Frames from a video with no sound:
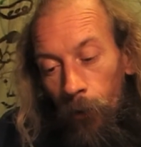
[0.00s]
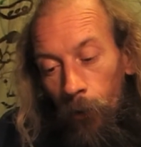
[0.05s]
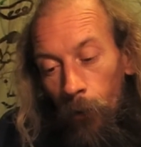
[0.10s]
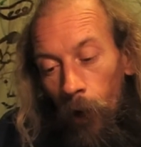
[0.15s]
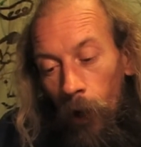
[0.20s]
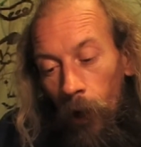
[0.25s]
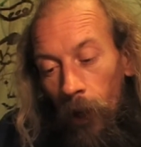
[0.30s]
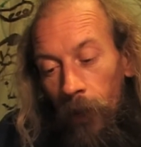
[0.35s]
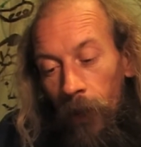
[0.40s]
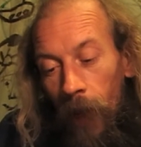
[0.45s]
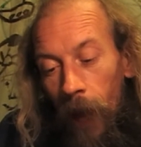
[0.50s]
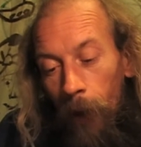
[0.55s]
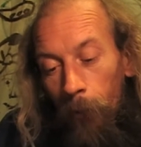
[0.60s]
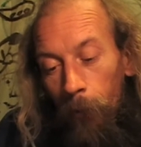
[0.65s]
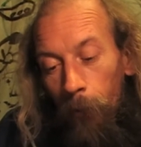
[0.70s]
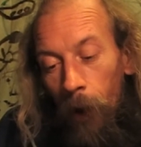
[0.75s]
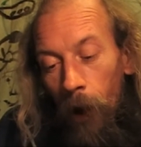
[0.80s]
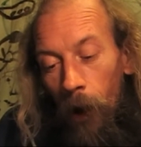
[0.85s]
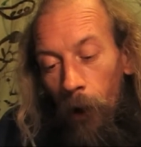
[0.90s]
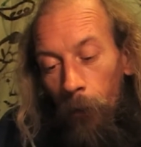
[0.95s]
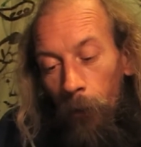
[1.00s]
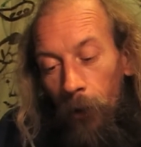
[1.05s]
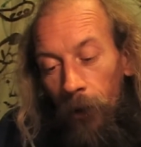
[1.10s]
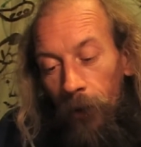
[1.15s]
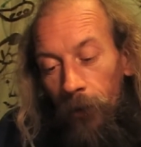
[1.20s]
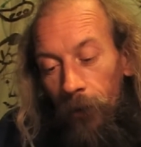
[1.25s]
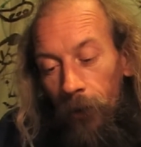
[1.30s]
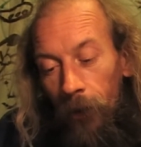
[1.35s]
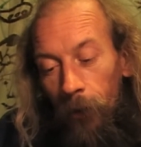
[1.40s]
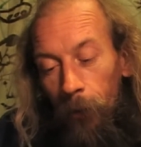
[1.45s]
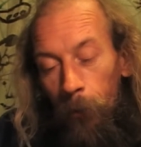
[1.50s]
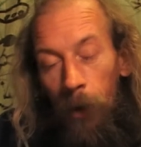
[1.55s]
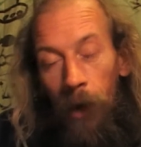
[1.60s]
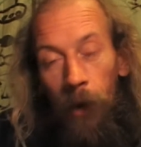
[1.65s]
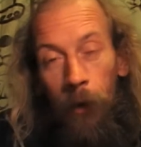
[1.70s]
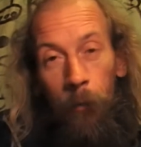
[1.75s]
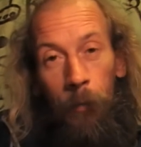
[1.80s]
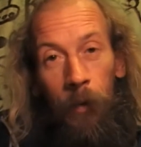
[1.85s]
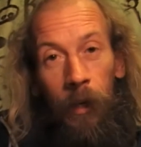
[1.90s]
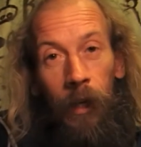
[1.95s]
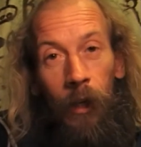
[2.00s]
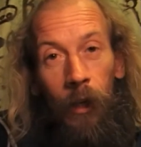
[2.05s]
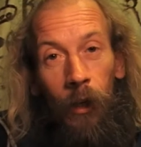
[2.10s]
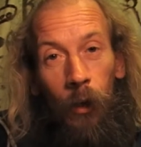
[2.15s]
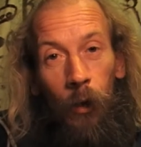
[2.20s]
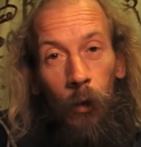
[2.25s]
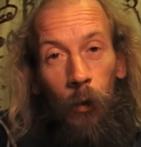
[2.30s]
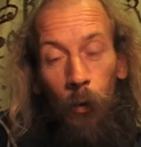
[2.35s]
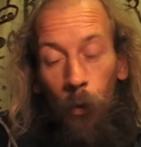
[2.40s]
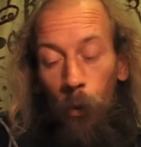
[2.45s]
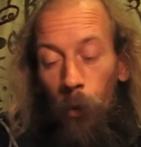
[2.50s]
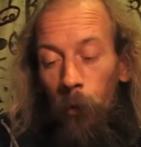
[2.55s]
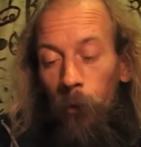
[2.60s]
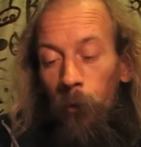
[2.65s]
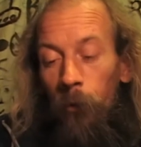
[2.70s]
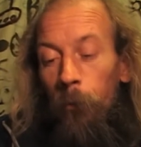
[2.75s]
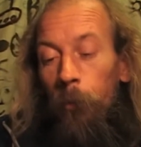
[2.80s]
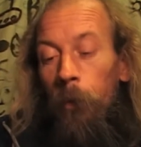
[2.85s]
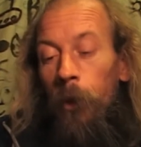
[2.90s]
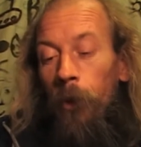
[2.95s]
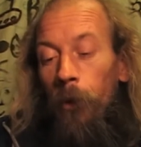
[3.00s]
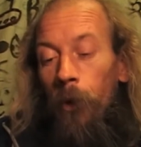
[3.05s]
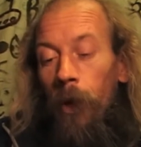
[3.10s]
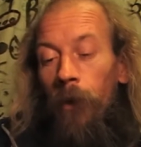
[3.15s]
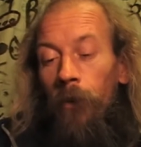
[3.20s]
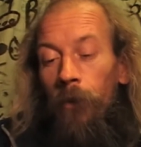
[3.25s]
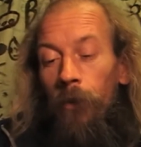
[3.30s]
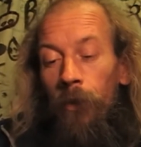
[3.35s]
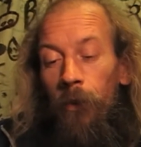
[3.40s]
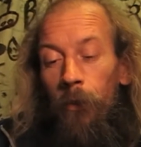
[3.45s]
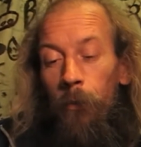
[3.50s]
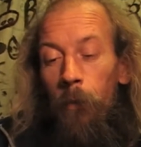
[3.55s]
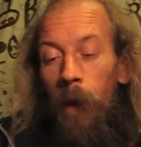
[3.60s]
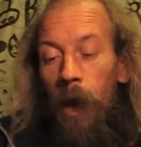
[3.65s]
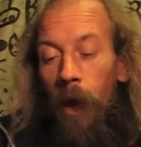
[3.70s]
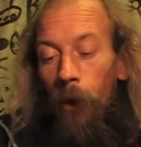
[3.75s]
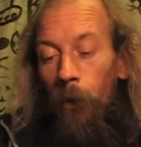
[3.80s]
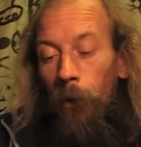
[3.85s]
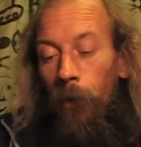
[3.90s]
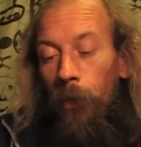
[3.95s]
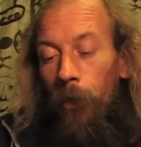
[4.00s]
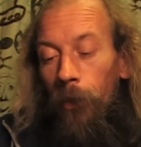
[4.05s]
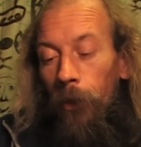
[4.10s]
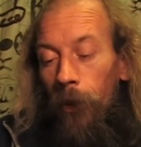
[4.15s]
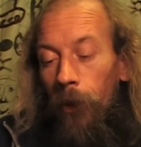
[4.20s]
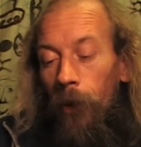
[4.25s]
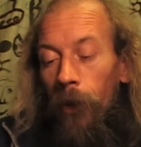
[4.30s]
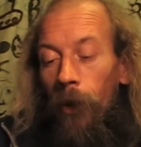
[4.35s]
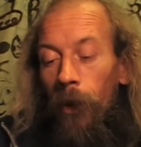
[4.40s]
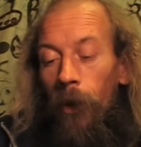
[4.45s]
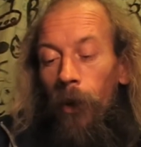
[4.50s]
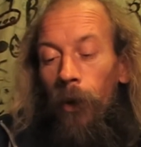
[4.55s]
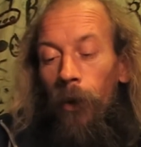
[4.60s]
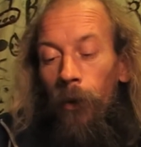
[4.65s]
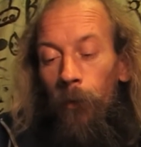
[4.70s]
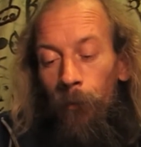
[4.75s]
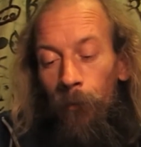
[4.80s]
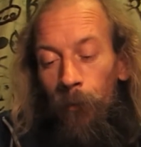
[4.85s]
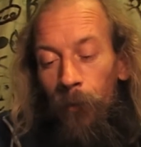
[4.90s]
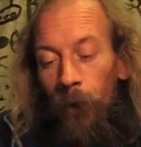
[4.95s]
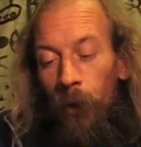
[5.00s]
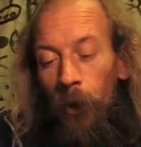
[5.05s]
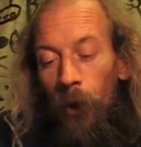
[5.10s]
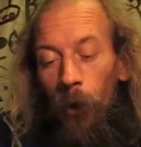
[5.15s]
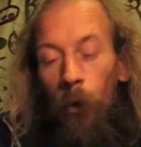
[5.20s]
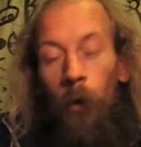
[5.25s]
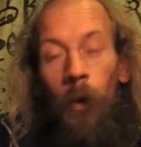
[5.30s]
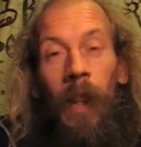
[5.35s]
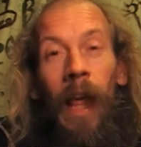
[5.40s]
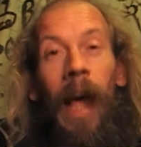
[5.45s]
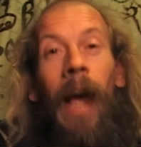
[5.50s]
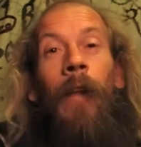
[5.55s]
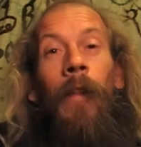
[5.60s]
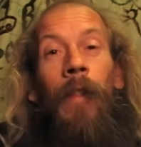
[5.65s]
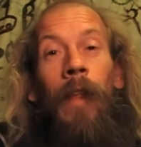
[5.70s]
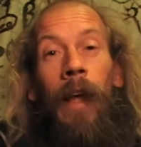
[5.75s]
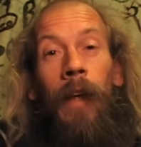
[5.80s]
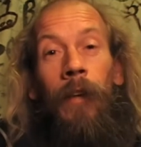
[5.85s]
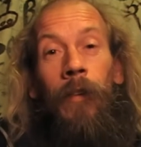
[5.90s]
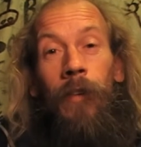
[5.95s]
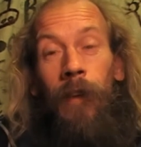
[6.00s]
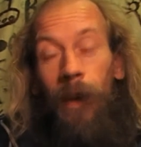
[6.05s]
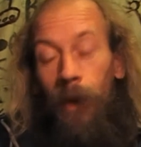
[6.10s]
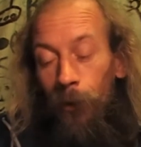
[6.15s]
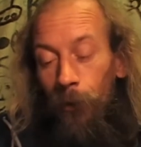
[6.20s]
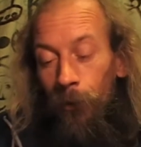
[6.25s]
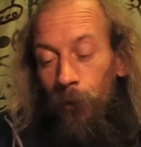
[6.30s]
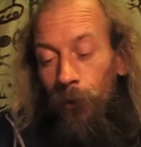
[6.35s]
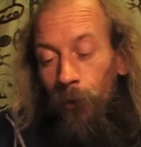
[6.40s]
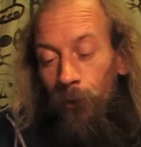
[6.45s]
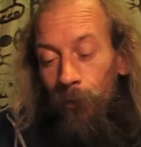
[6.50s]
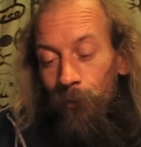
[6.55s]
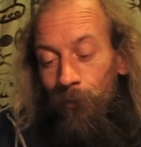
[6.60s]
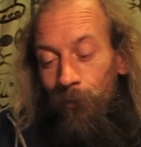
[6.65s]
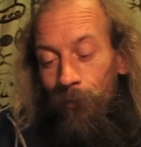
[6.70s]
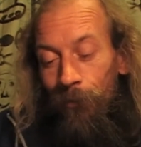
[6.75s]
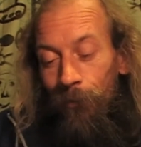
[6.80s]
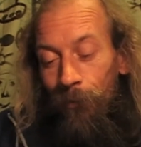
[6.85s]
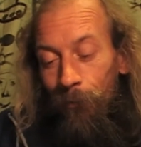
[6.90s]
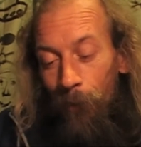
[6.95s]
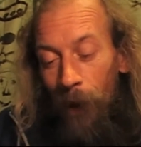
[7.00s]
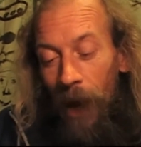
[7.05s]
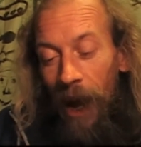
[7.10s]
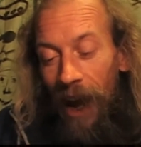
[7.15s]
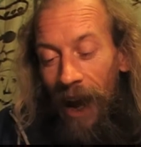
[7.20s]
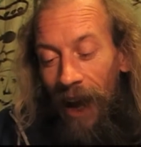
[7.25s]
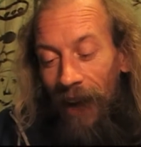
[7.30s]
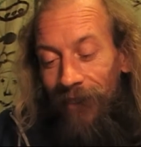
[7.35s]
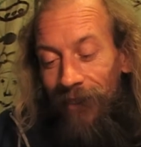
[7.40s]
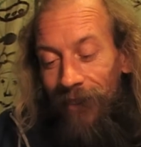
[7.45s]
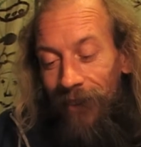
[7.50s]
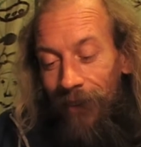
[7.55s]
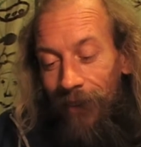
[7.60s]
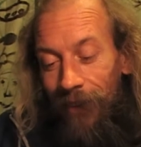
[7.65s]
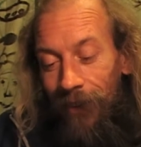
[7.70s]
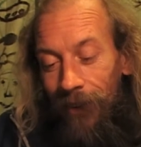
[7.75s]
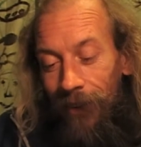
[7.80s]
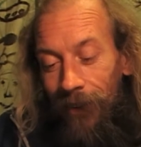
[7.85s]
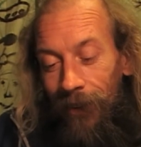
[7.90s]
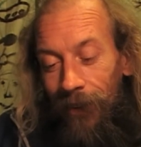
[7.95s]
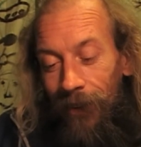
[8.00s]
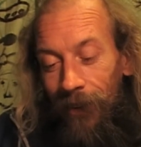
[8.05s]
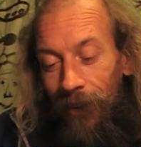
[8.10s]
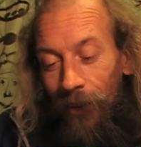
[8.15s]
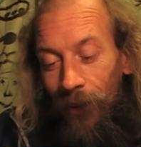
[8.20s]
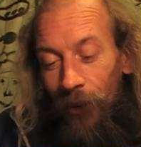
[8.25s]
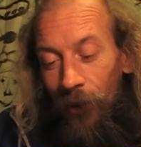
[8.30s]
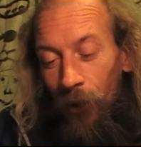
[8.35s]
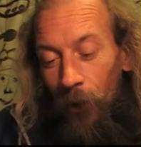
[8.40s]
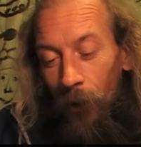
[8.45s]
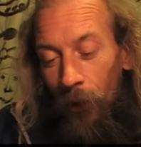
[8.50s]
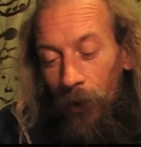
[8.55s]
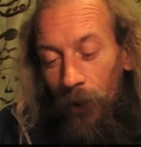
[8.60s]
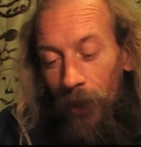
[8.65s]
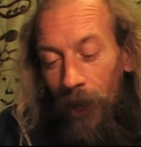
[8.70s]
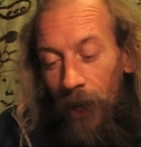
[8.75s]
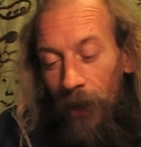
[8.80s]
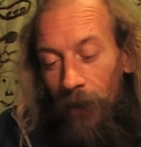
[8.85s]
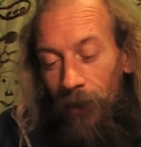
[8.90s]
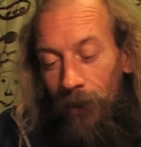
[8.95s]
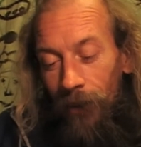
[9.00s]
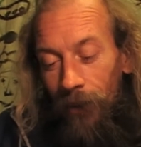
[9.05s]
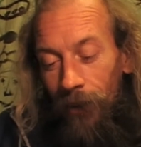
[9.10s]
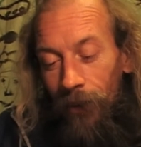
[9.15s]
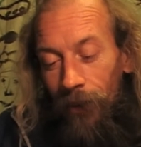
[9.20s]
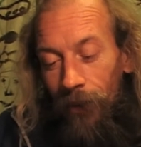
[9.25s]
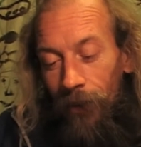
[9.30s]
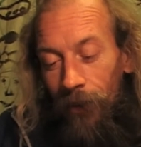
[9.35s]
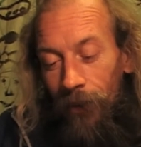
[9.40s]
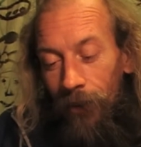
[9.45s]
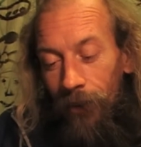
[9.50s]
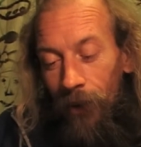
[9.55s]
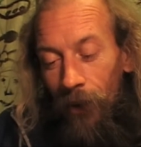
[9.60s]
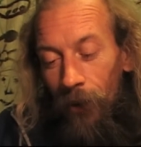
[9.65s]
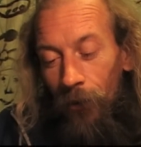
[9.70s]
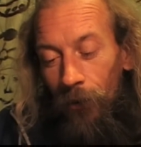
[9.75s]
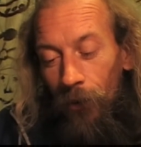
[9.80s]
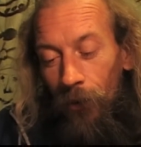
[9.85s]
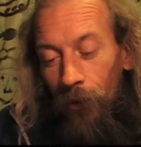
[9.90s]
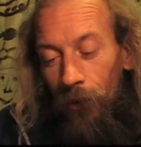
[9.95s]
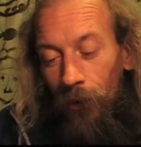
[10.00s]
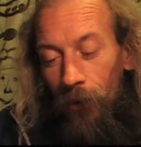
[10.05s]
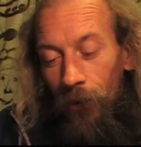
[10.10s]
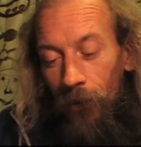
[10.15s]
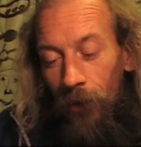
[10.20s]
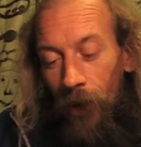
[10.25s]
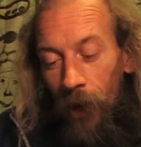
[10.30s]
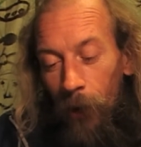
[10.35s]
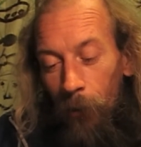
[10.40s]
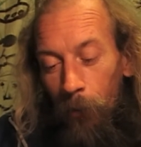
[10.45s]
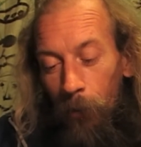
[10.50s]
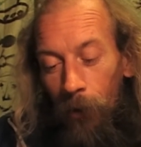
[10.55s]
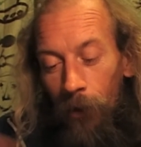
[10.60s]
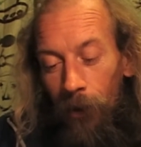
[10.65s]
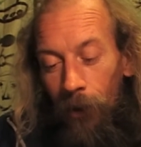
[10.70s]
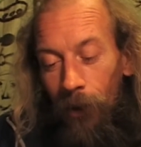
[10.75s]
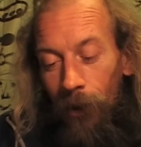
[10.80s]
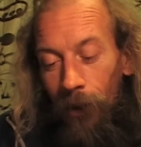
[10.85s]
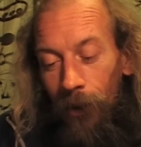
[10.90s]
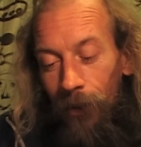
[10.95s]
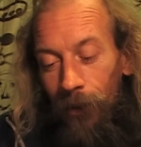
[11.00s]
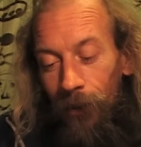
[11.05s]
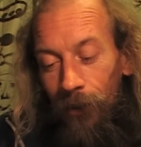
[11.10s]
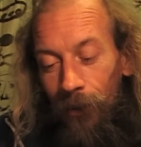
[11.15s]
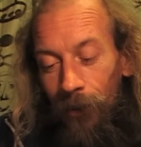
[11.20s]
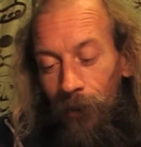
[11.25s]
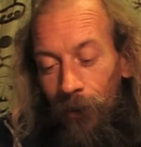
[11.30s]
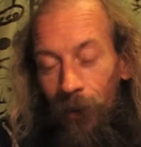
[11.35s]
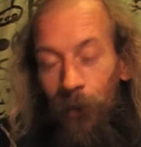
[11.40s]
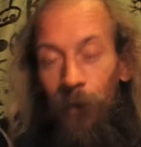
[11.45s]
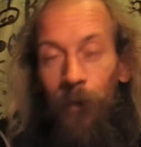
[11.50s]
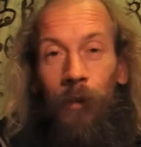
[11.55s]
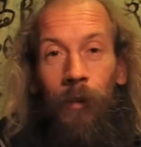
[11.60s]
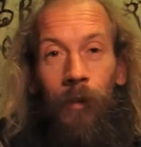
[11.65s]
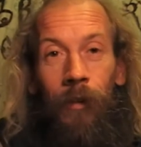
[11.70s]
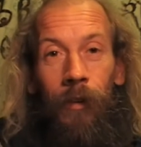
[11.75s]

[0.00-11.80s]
well, in that part where he says about you being lukewarm, spit you out of his mouth, you know, all that that sounds bad you know, he then goes on to say, but look, you know,